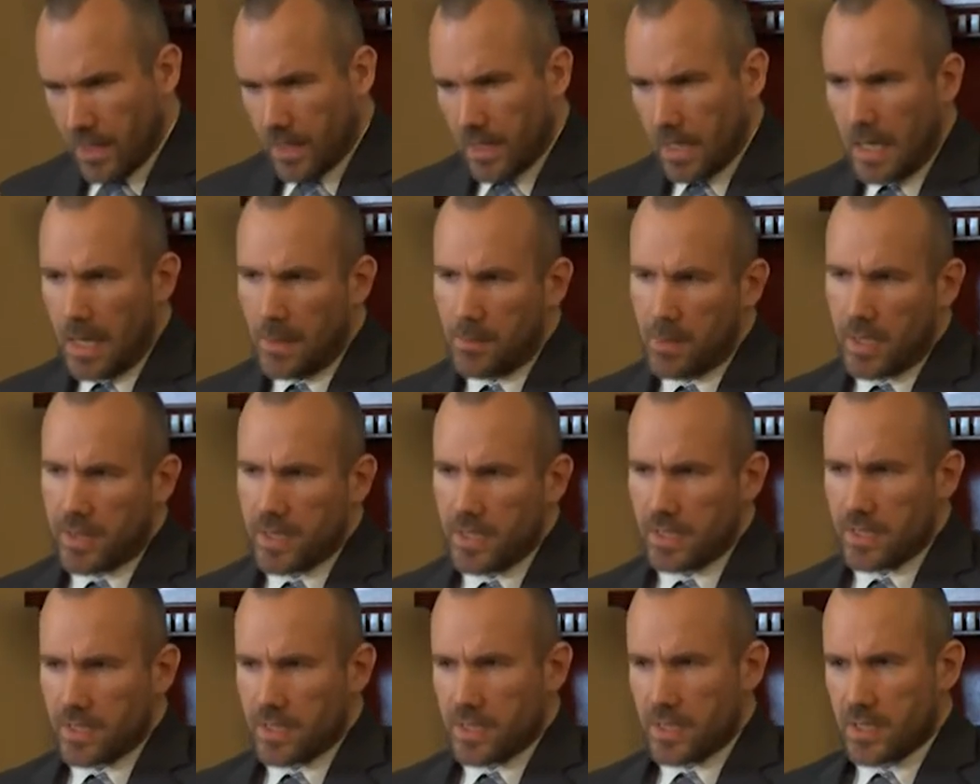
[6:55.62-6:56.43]
I
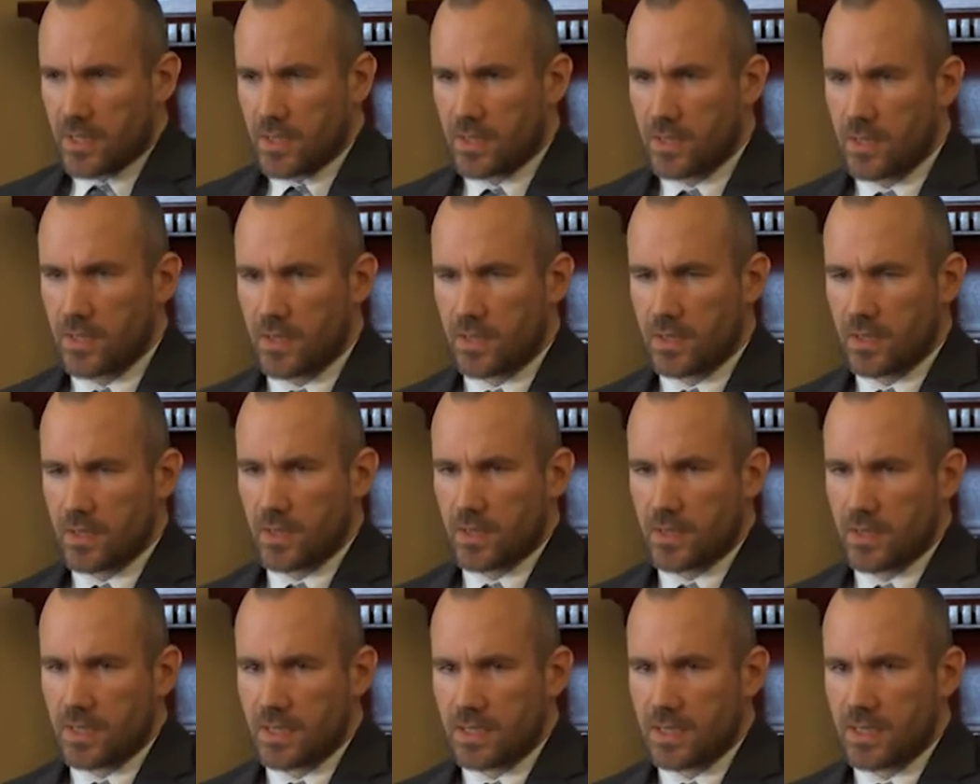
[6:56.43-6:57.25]
think this is
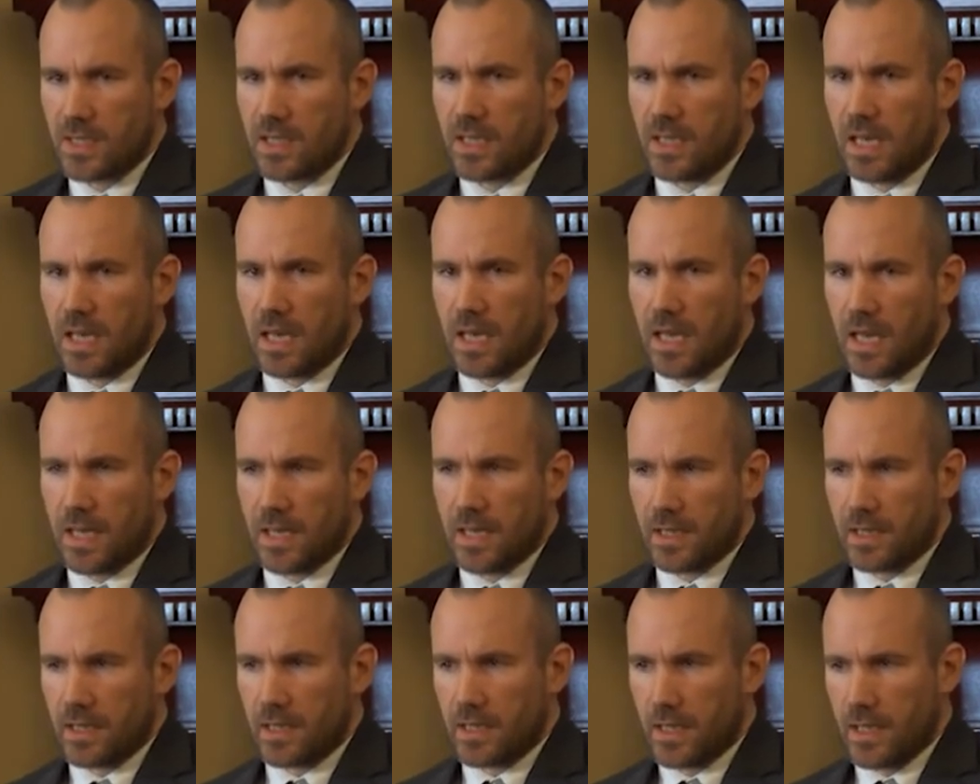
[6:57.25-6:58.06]

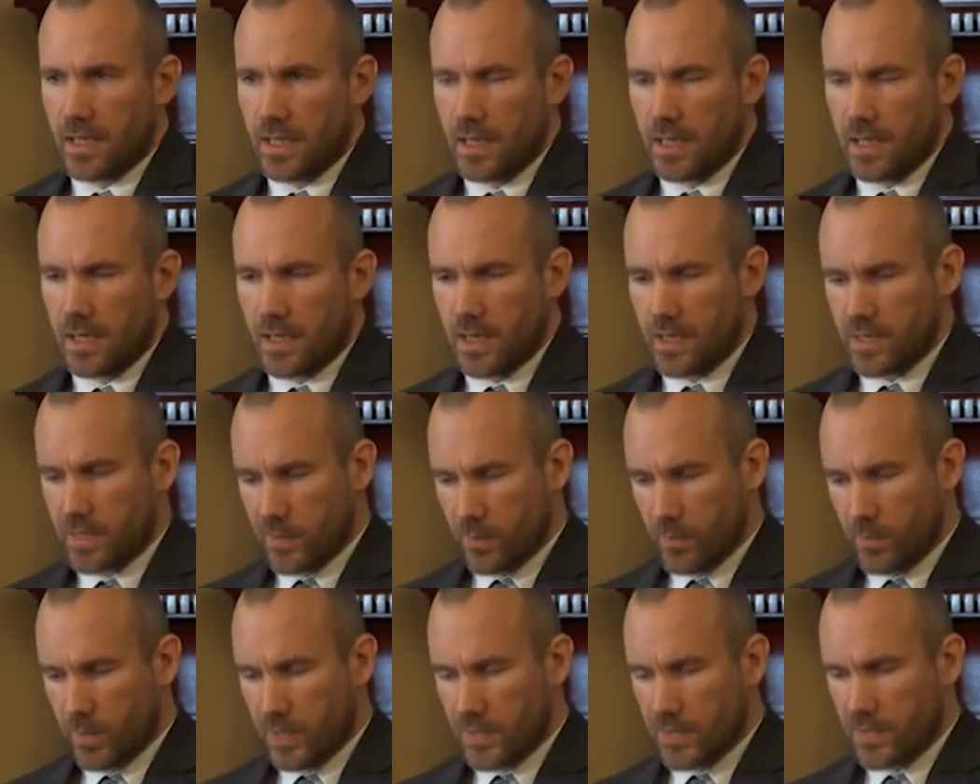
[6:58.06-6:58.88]
slightly
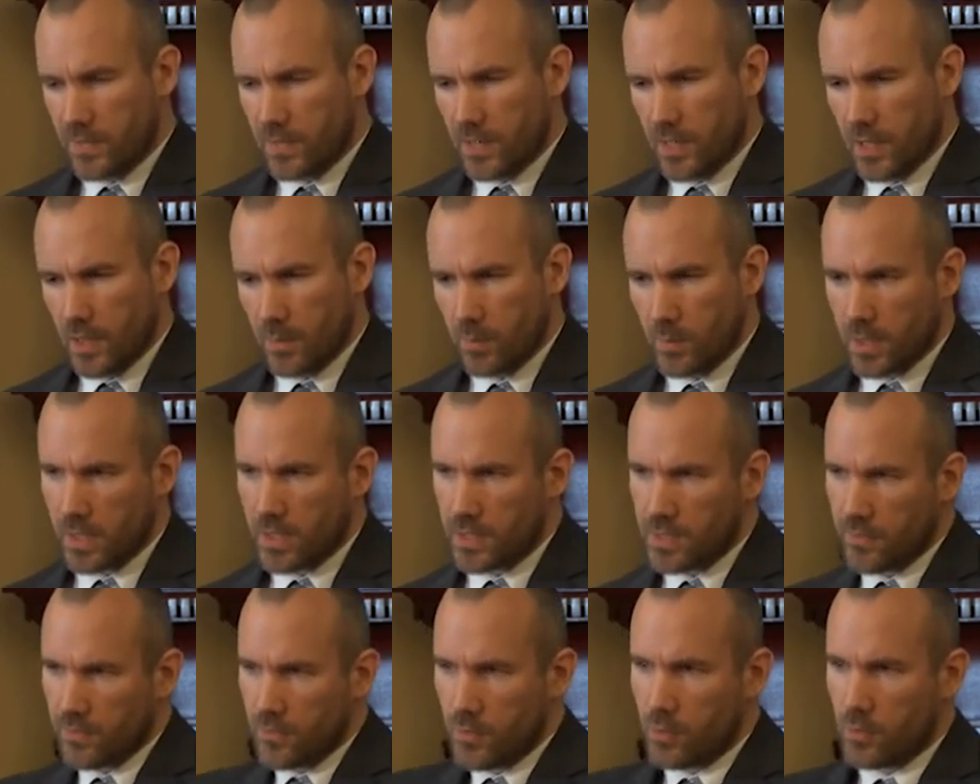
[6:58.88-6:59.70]
simplistic,
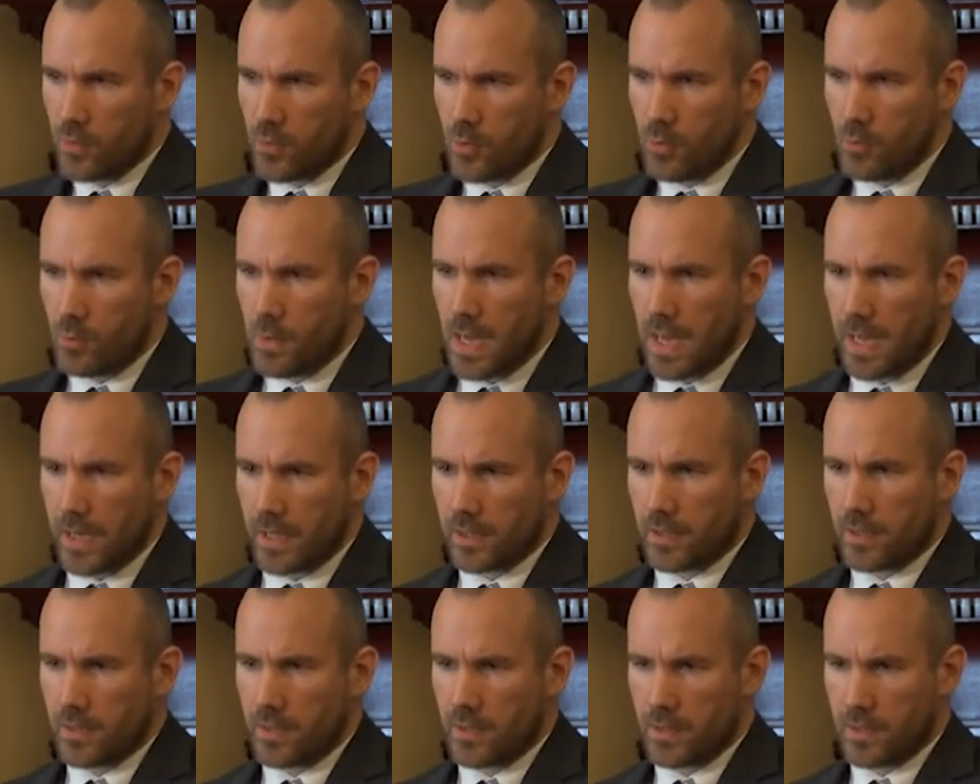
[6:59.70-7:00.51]
because if you go back
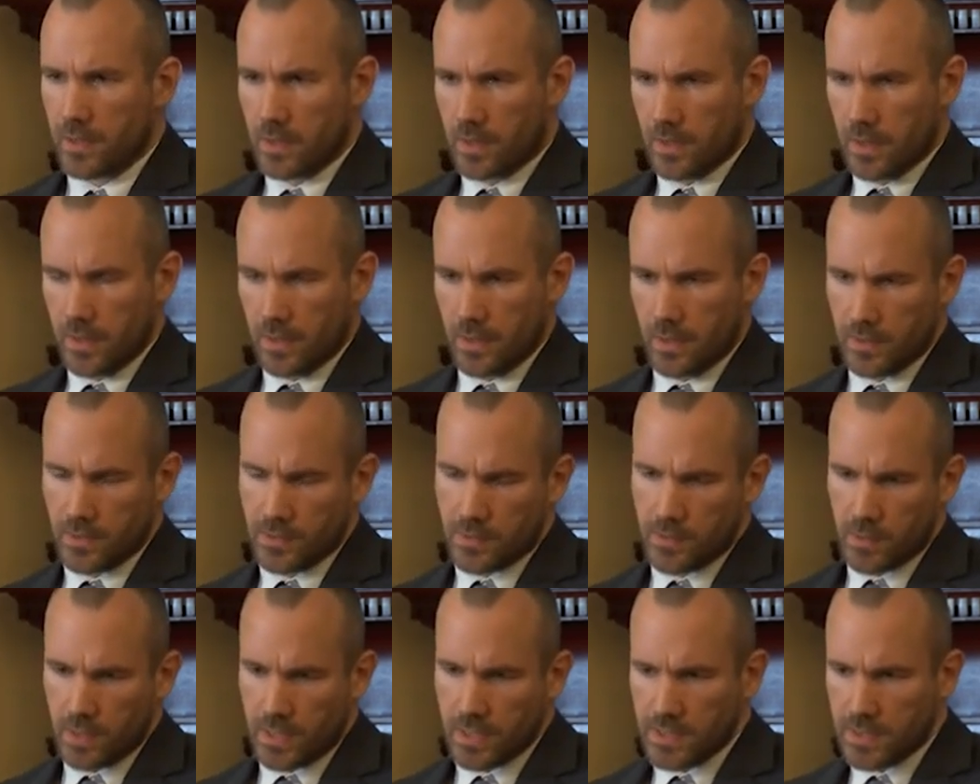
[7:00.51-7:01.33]

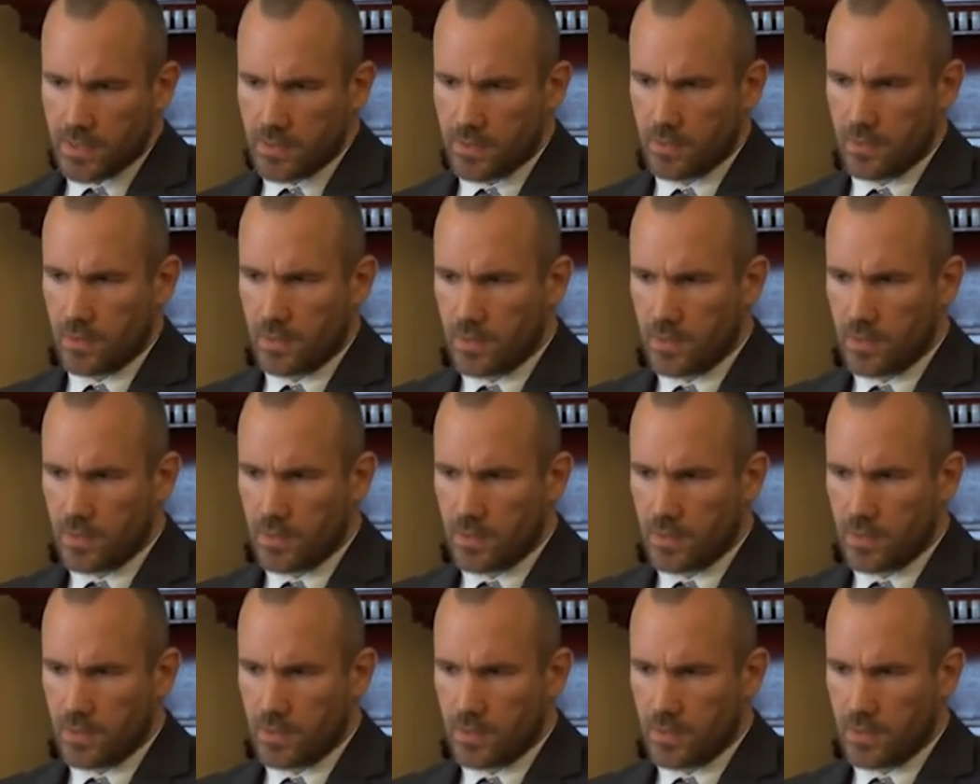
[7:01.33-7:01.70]
to at least